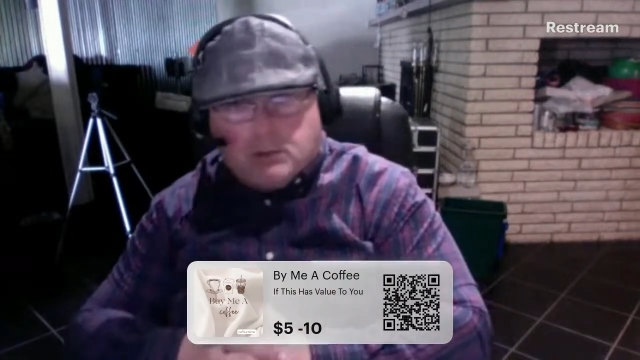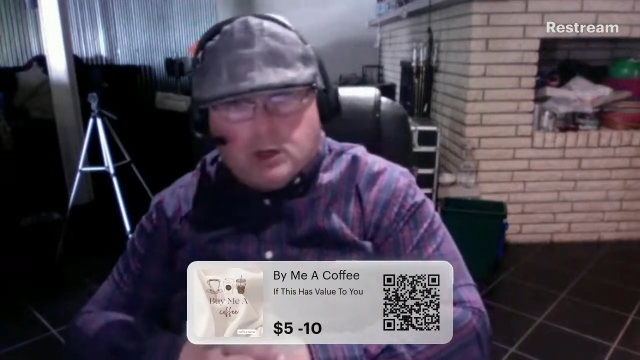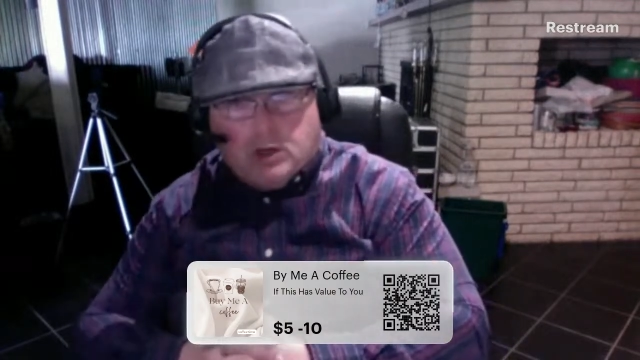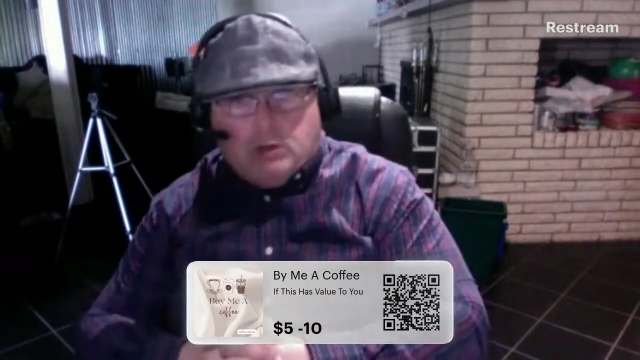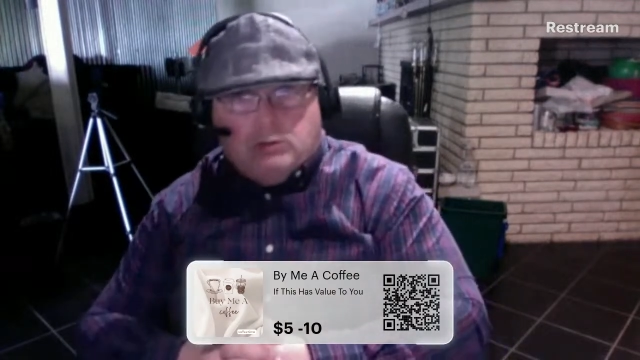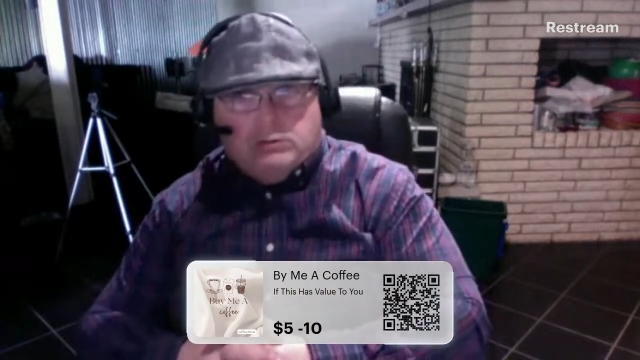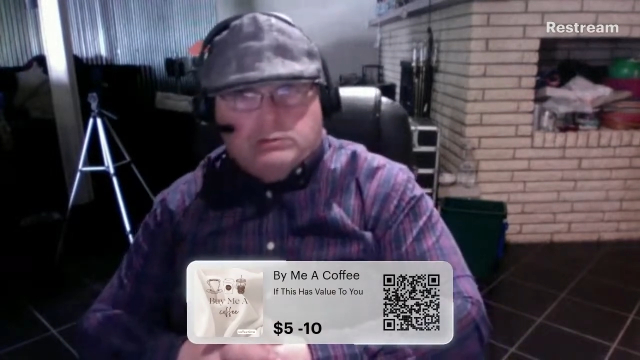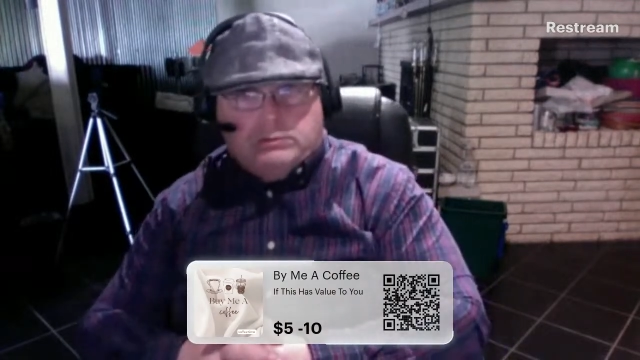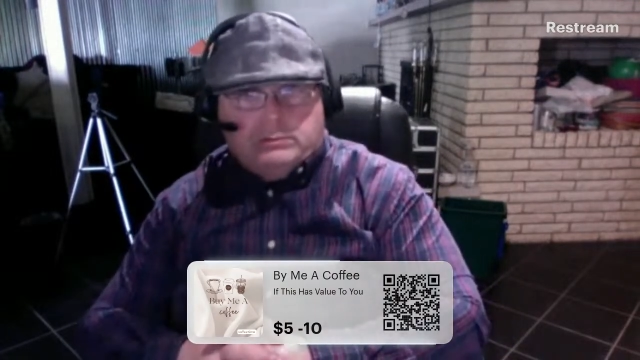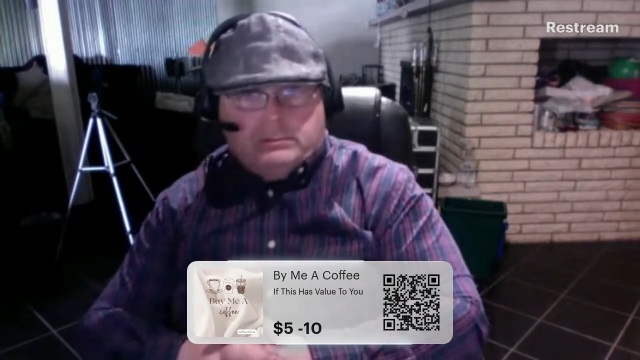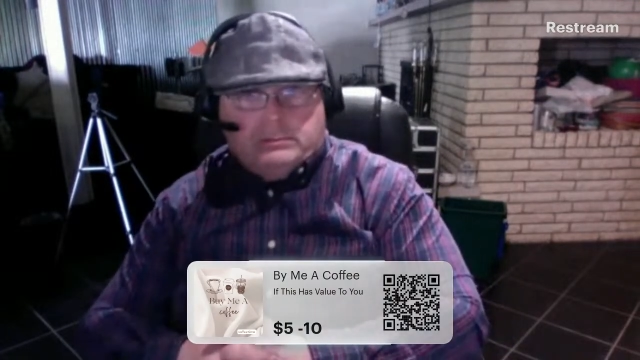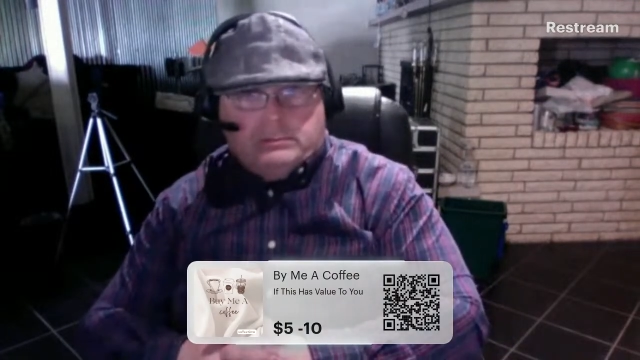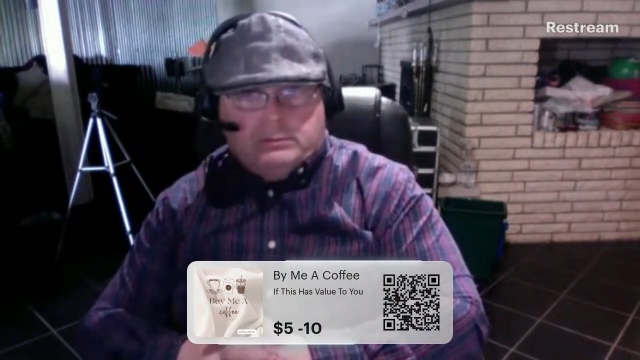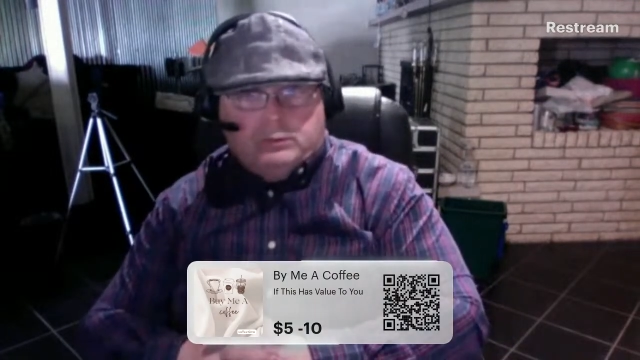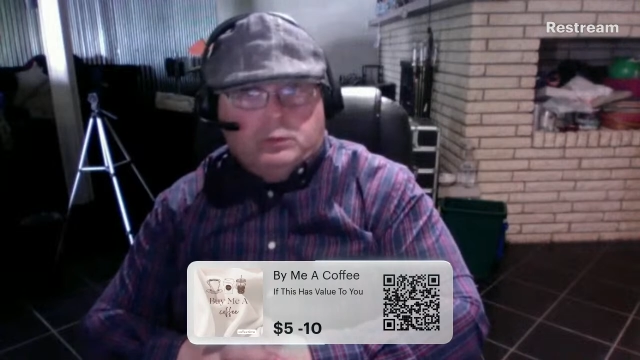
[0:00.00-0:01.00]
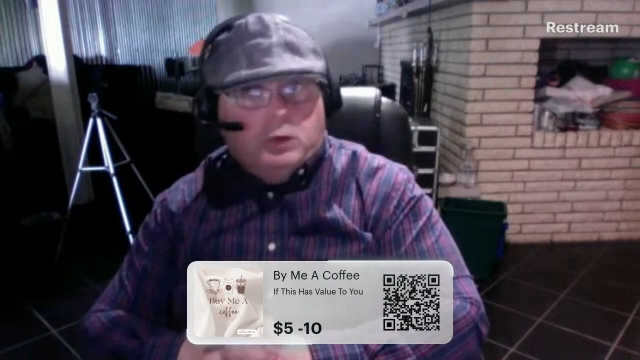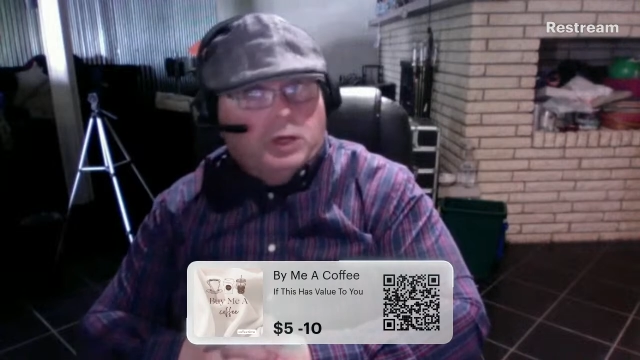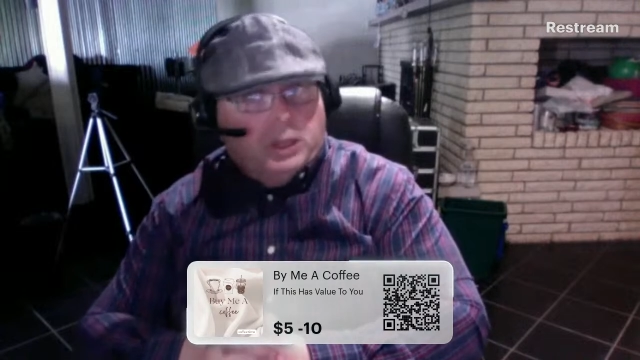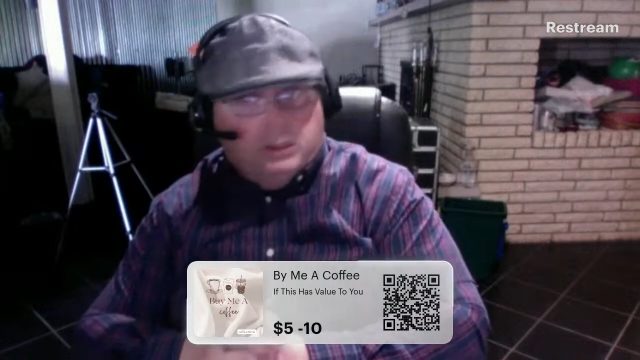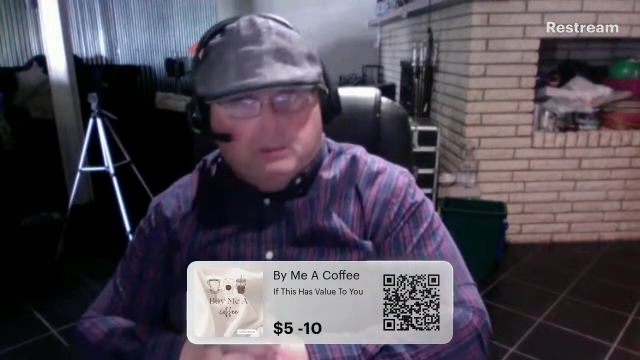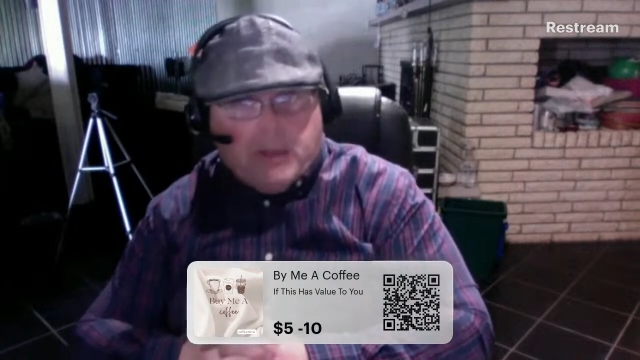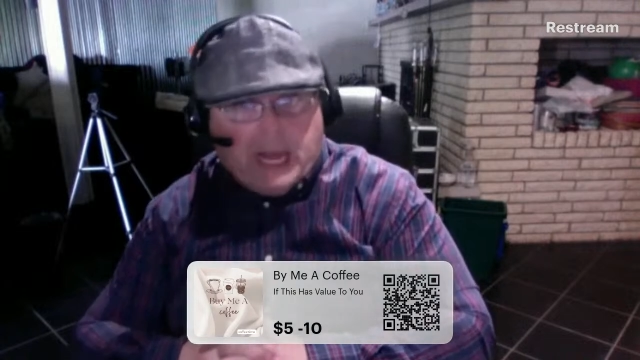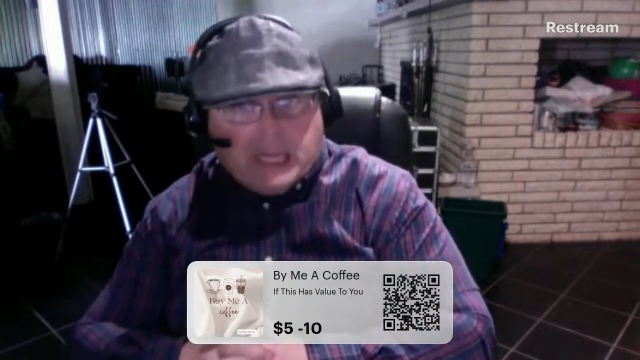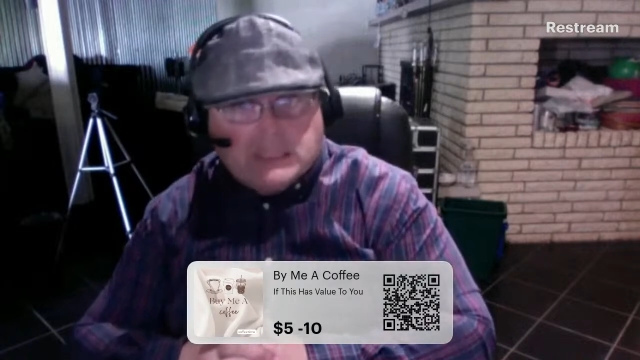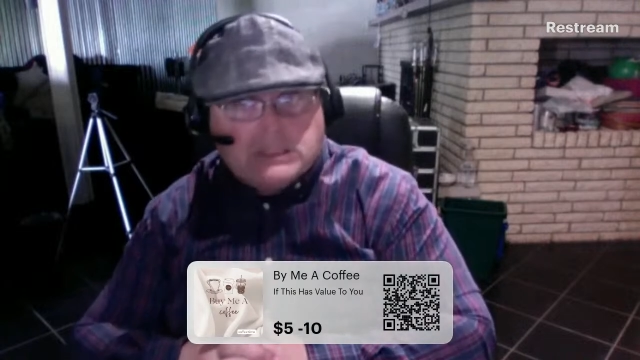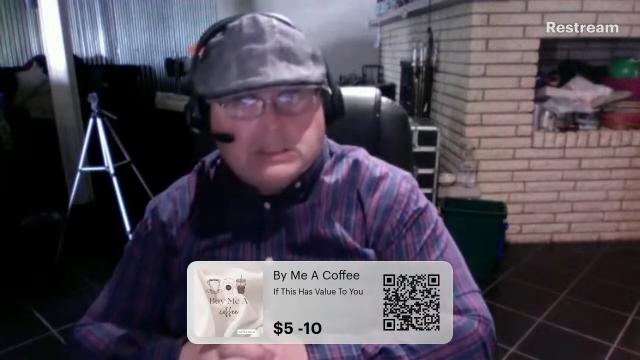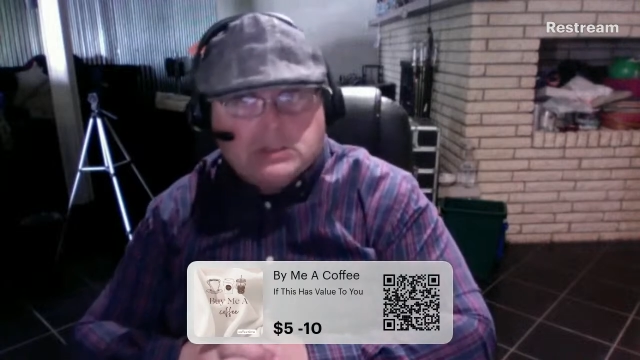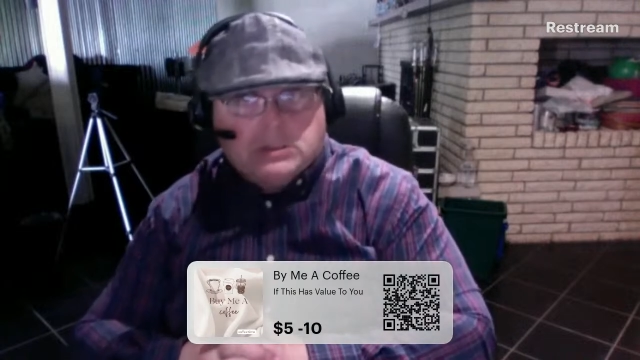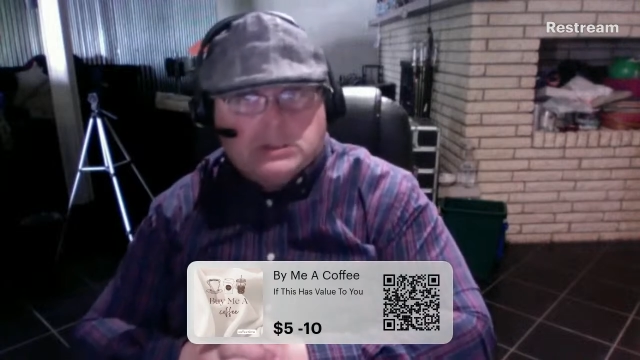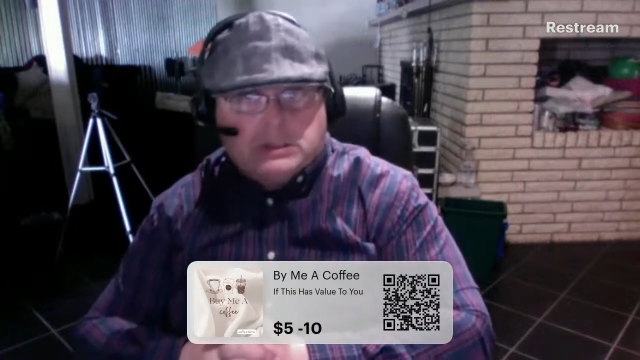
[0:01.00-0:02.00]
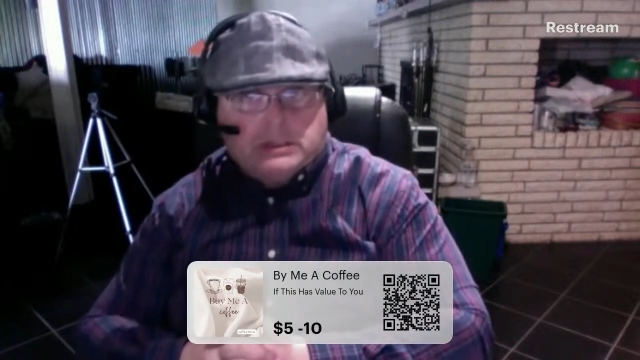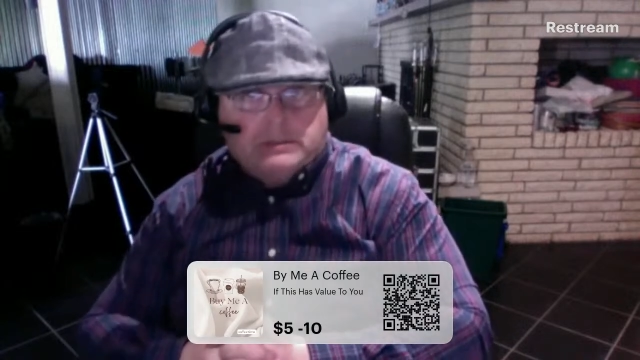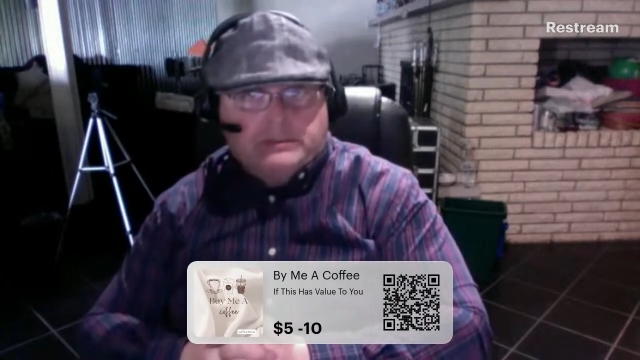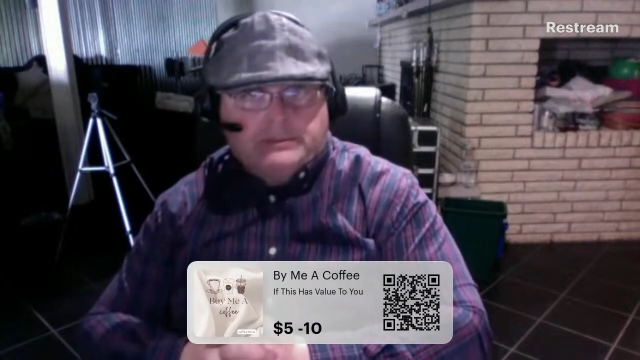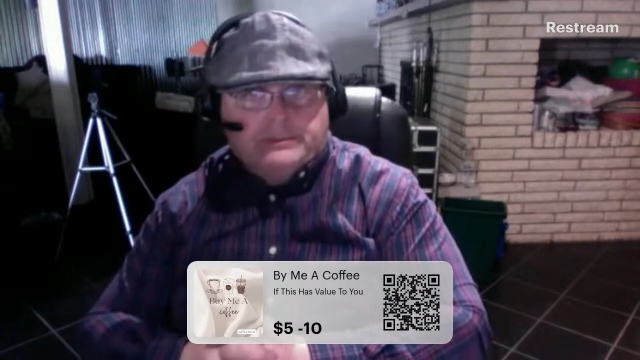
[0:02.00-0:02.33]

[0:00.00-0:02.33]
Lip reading: Rohn, one of the masters.